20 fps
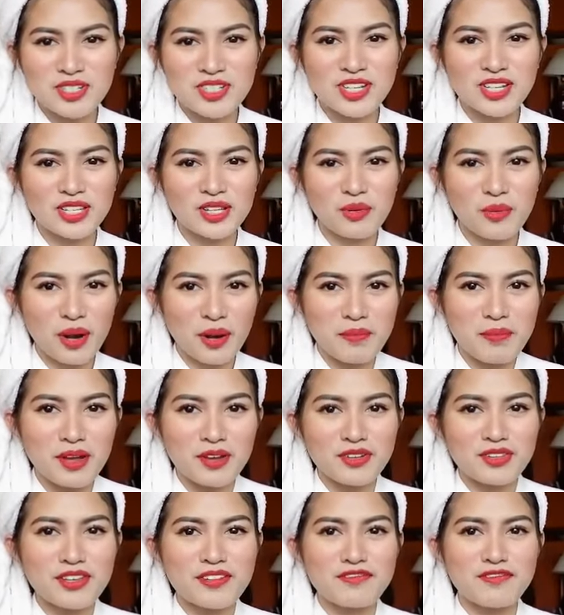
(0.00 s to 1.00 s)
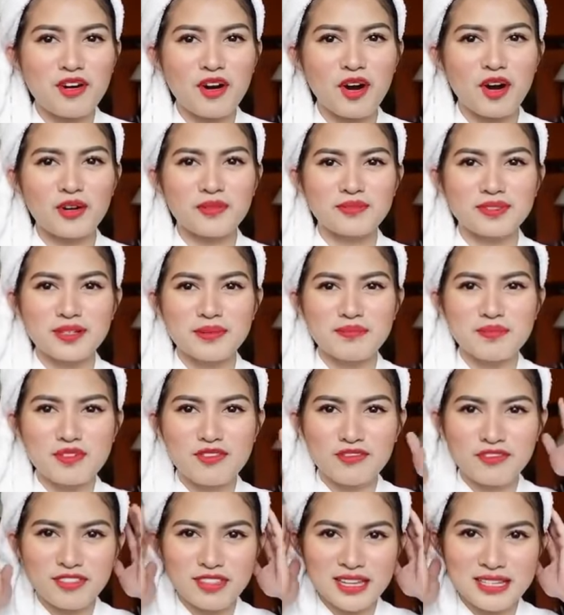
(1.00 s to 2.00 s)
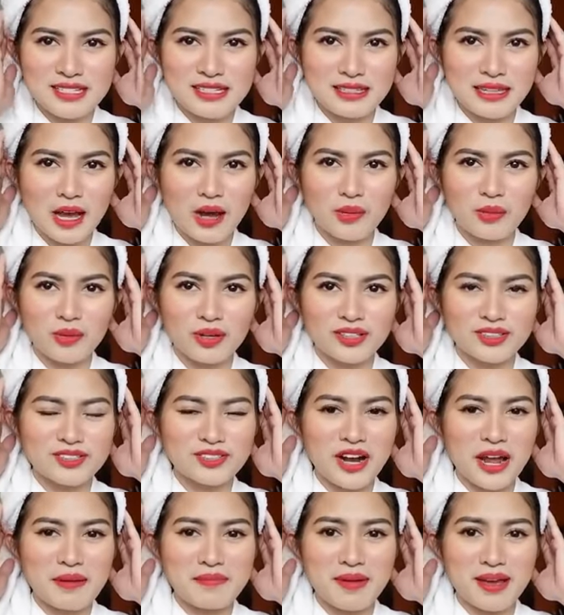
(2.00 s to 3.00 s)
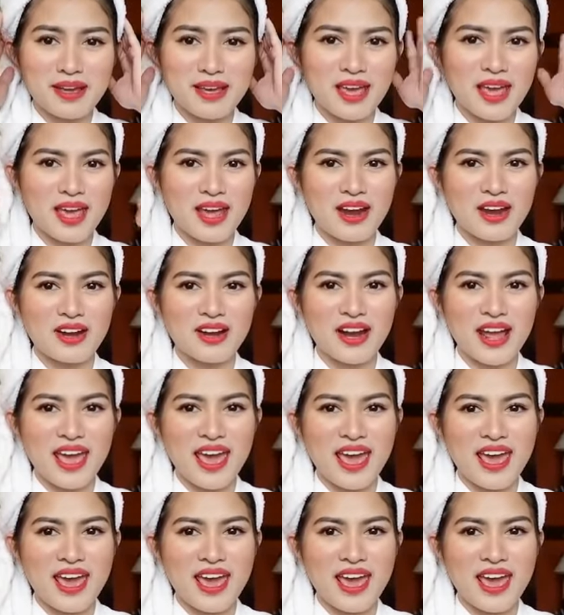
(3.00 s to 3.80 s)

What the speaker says: I'm just gonna wear my uniform, remove this towel, dry my hair,